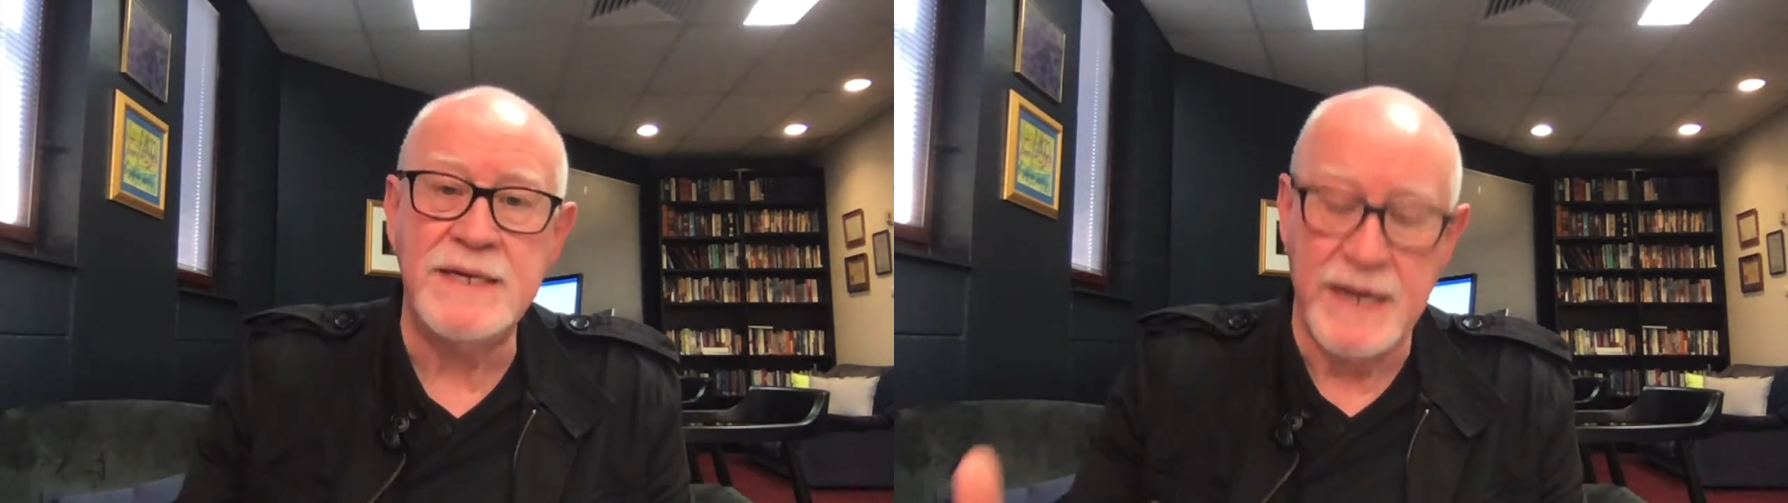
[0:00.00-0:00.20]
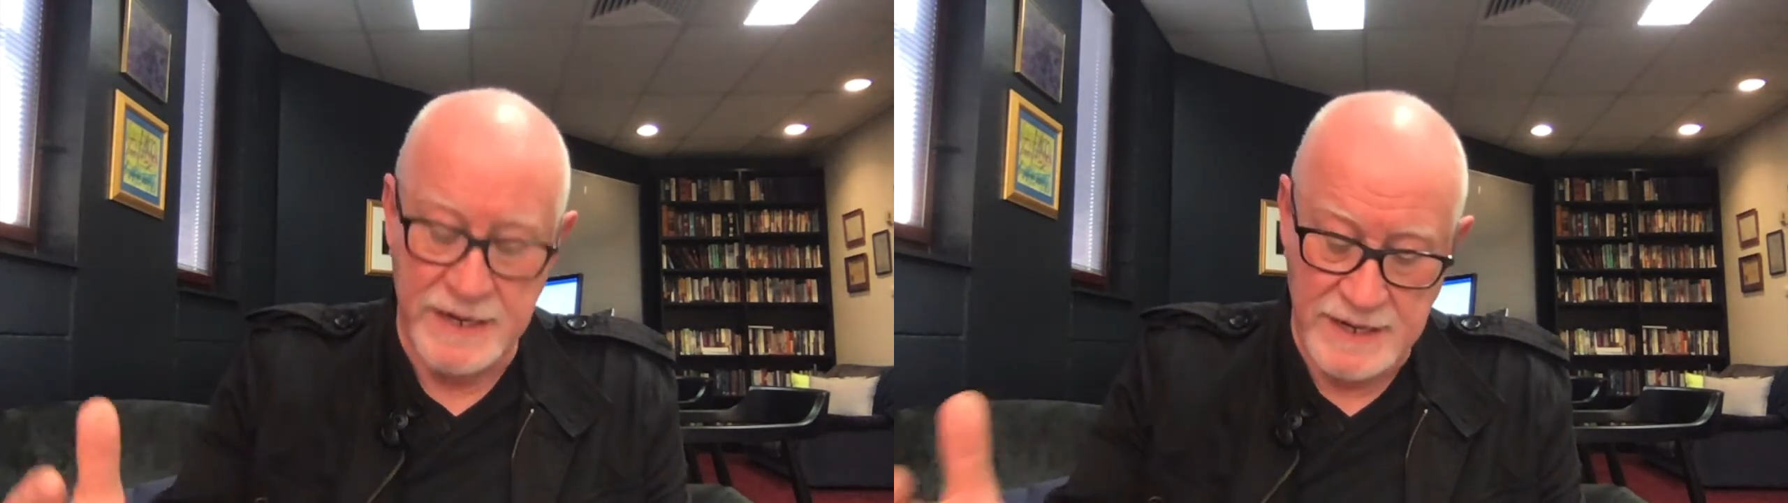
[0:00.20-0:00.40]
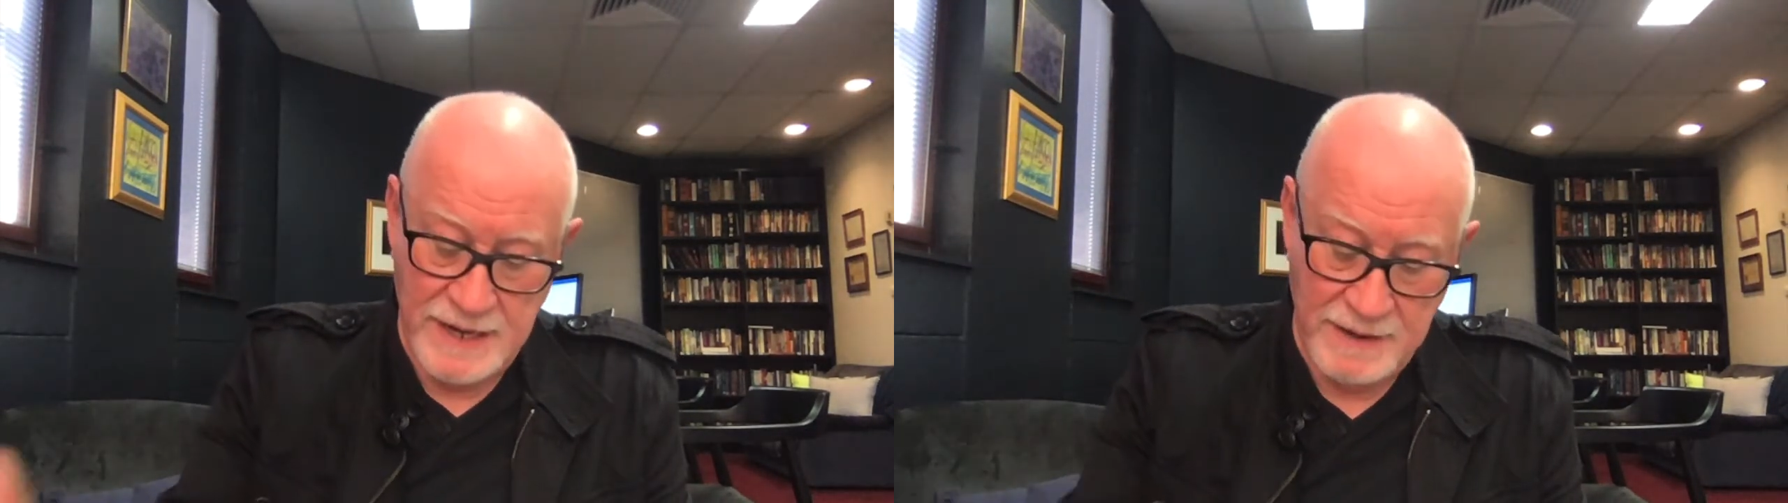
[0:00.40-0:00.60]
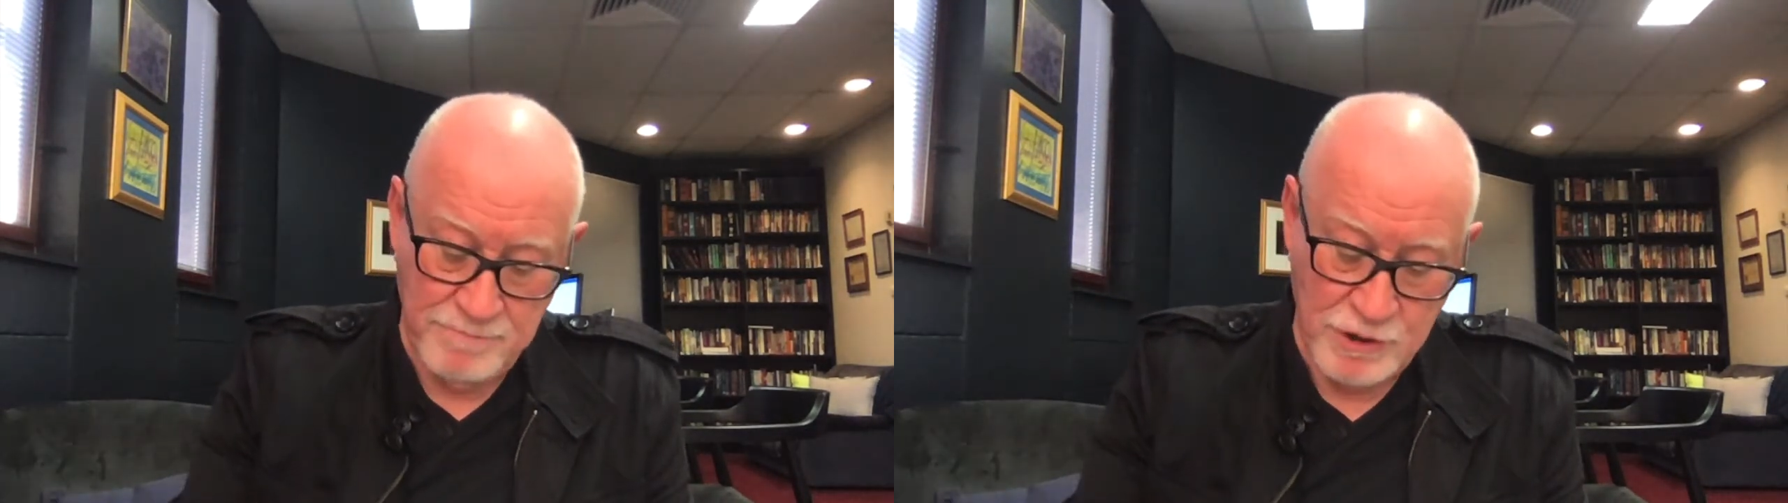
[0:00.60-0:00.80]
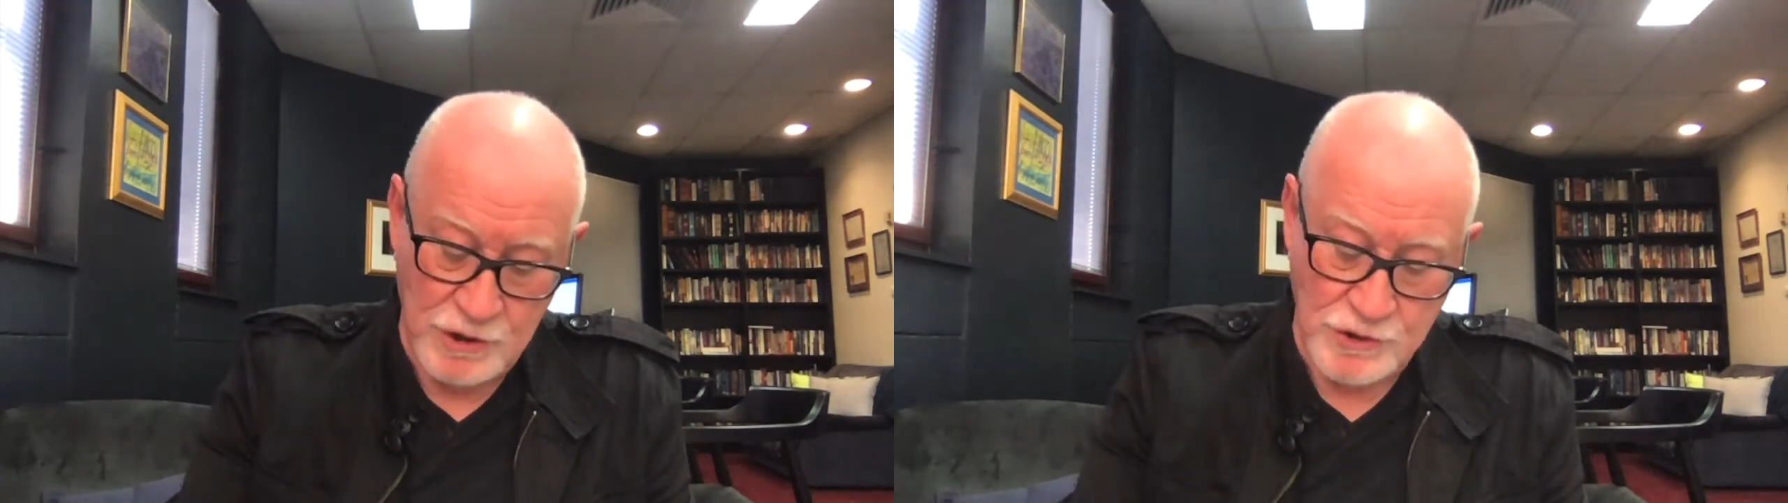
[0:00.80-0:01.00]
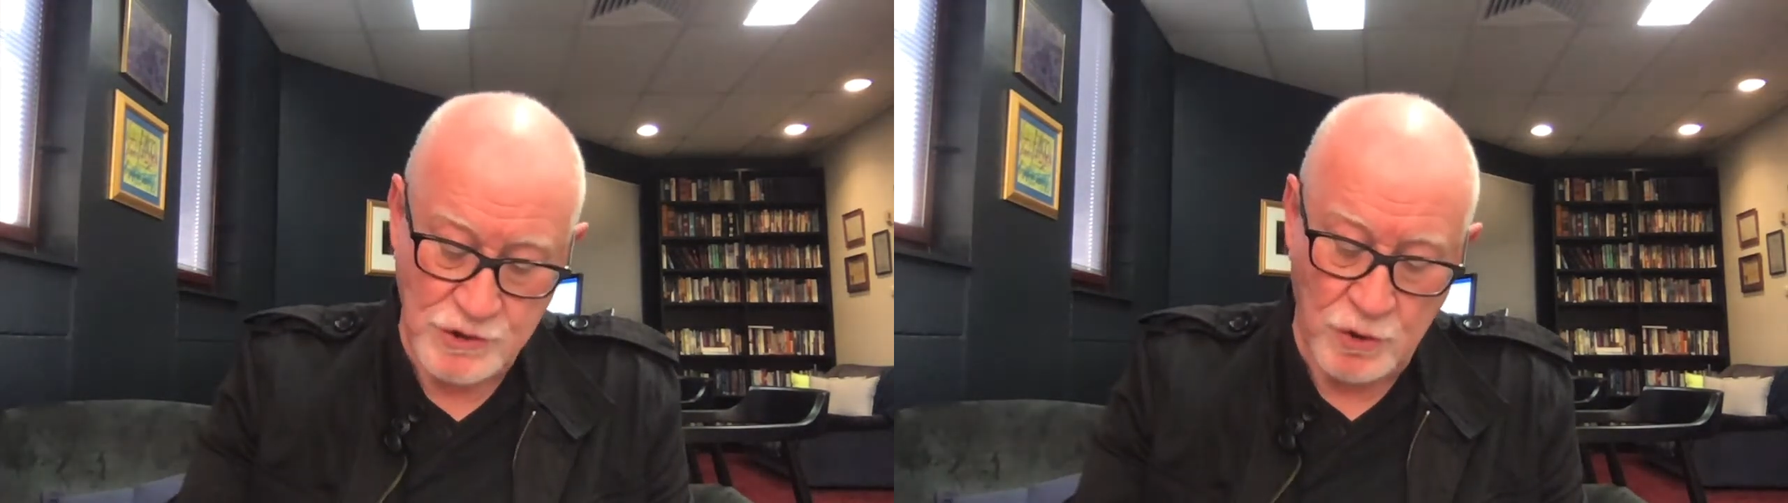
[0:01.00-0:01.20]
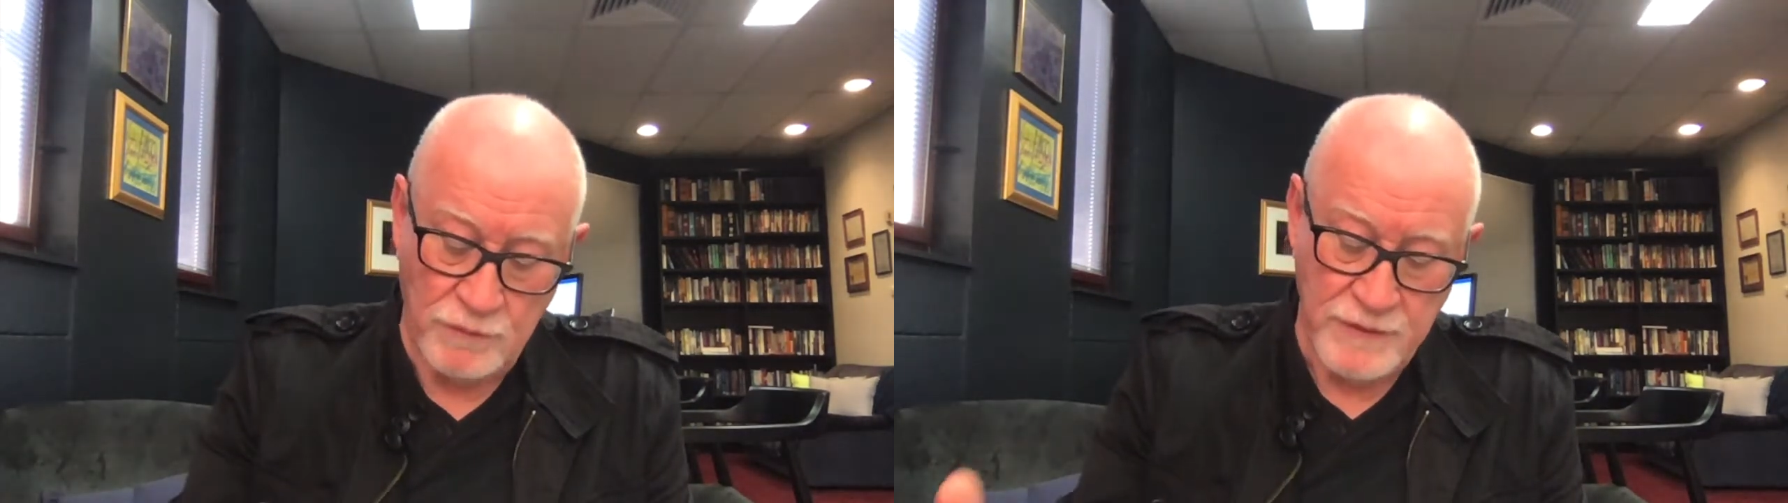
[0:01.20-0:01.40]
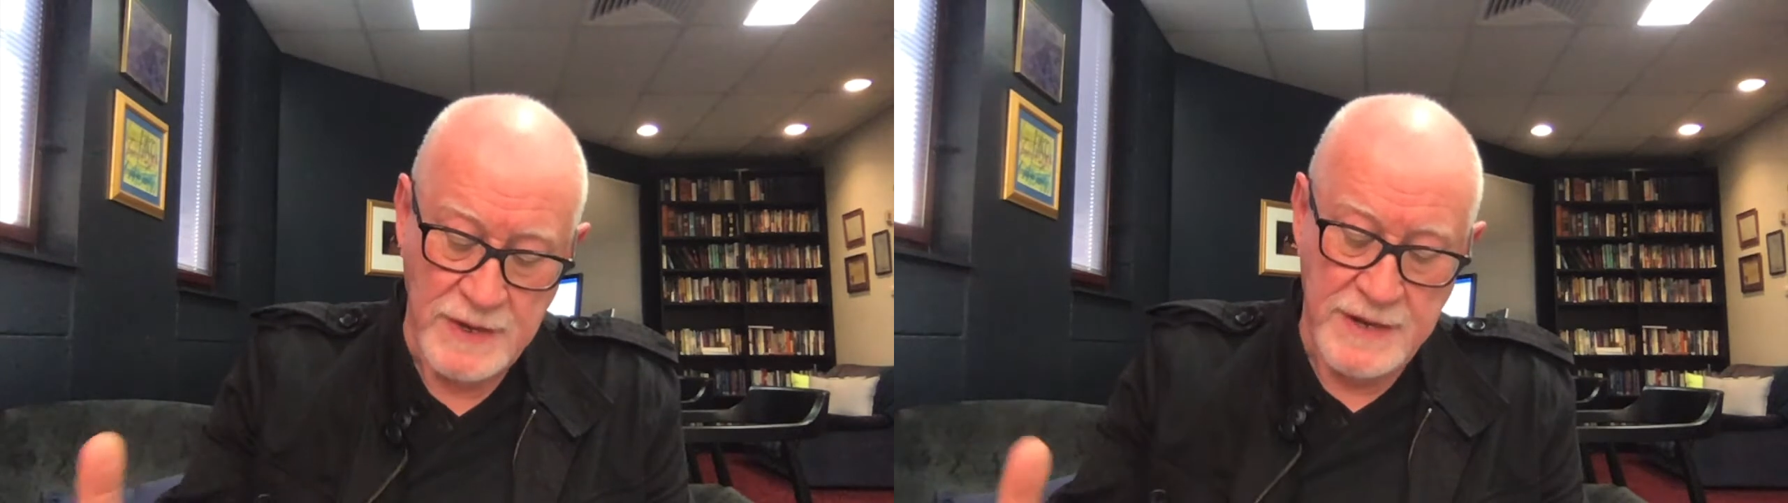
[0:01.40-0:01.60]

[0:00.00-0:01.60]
down and humbling yourself.